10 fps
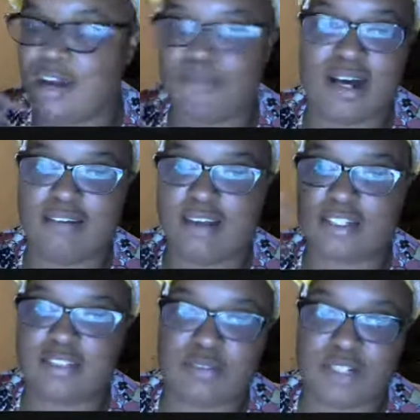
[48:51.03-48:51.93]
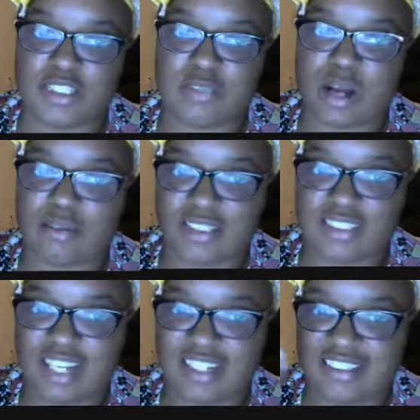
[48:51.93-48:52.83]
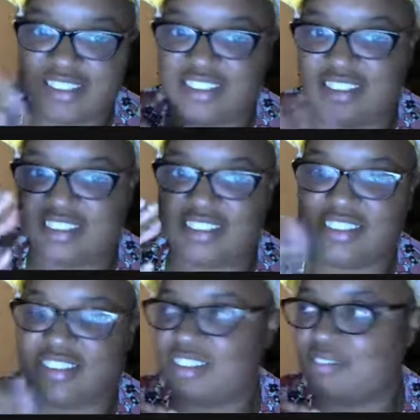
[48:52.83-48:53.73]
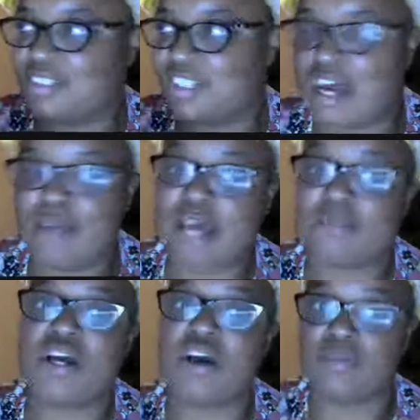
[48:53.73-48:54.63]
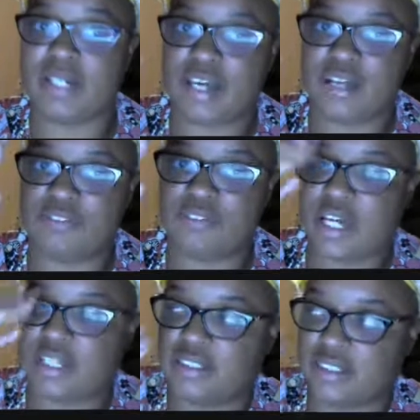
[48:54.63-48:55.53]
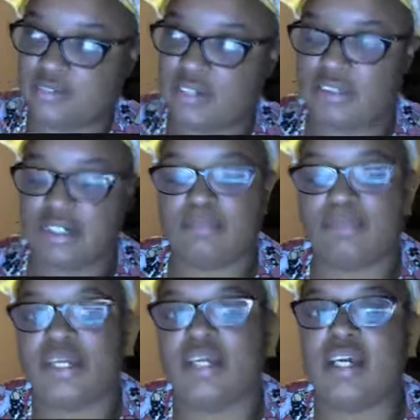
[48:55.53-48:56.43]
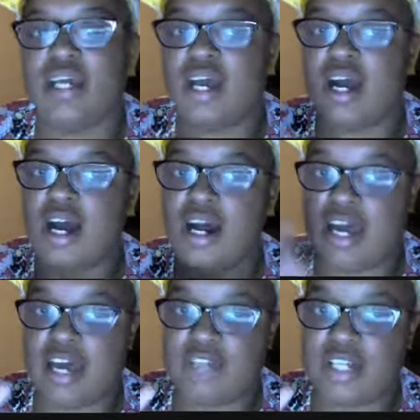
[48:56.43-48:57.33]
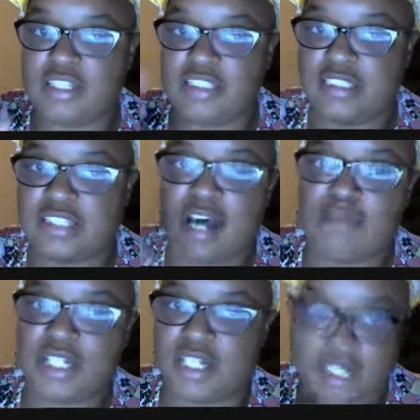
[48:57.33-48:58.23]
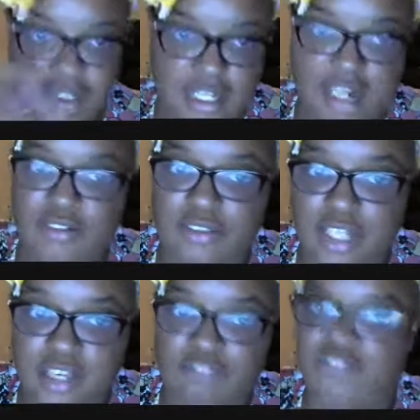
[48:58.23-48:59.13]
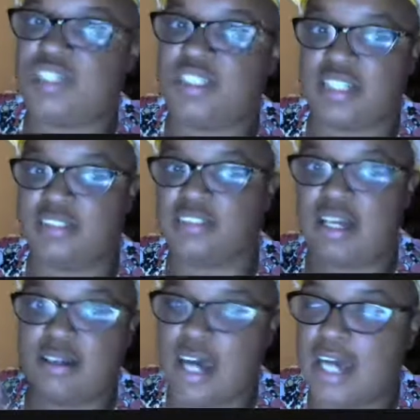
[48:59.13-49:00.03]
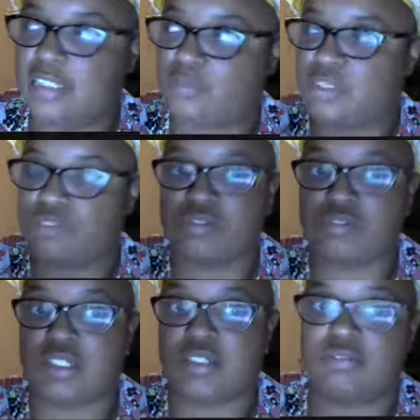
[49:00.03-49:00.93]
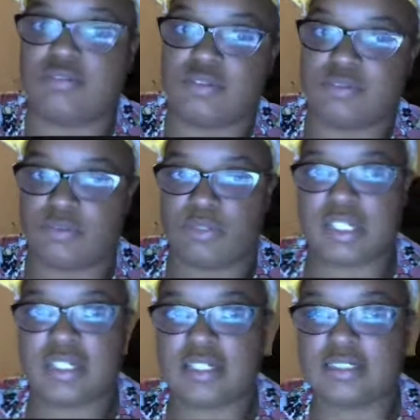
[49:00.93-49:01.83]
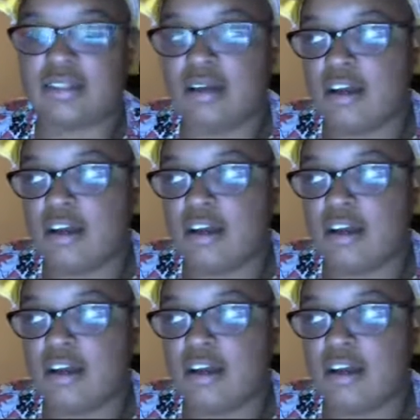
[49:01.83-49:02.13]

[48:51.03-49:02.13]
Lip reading: My next one is probably Texas, just to see what's up. I mean, I've been all the way to California. I used to live out there, but I haven't actually stopped and hanged out and had fun in Texas. I just went through it when we were kids.